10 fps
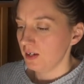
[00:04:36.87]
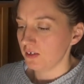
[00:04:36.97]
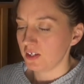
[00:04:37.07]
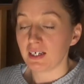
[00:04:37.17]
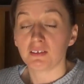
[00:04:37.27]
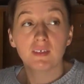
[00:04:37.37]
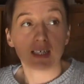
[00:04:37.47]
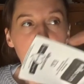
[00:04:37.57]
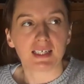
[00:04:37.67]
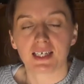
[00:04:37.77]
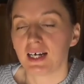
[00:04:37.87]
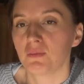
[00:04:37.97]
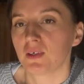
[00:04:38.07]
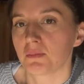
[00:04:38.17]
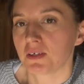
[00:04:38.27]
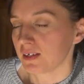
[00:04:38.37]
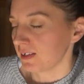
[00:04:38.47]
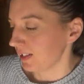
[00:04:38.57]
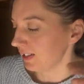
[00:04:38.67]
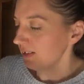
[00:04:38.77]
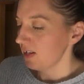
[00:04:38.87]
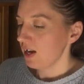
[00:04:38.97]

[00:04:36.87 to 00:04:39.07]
I'll take the receipt out while I'm sat here.